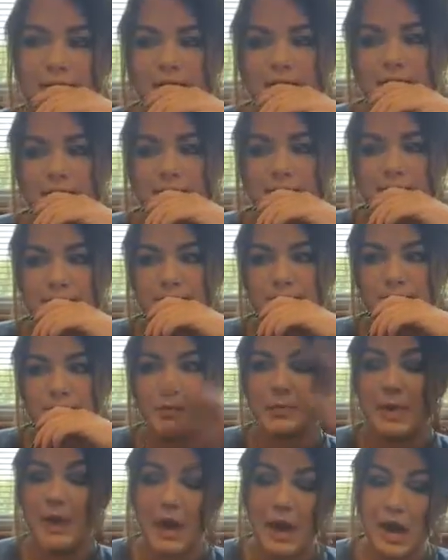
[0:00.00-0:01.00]

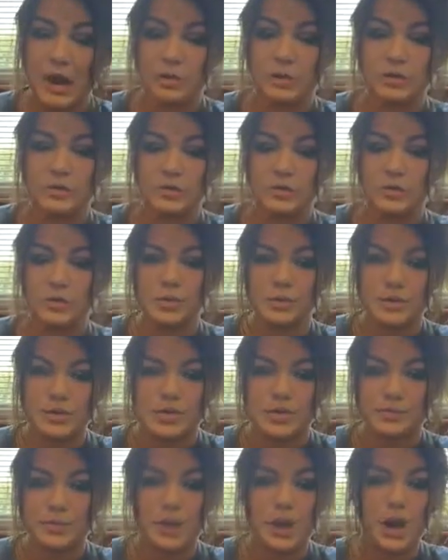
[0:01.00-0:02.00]
or powerful
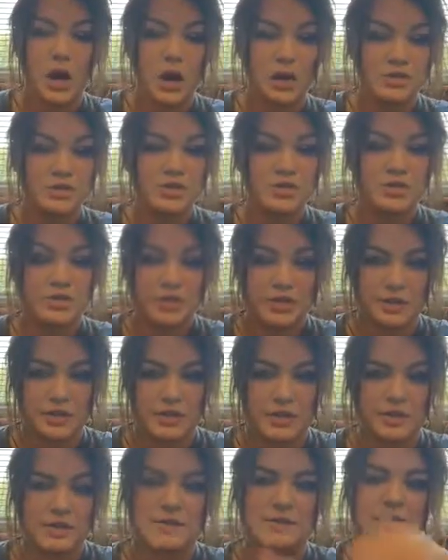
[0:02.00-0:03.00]
respond to
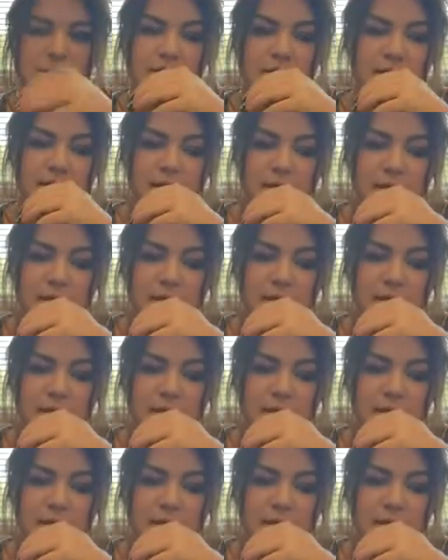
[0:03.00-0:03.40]
this,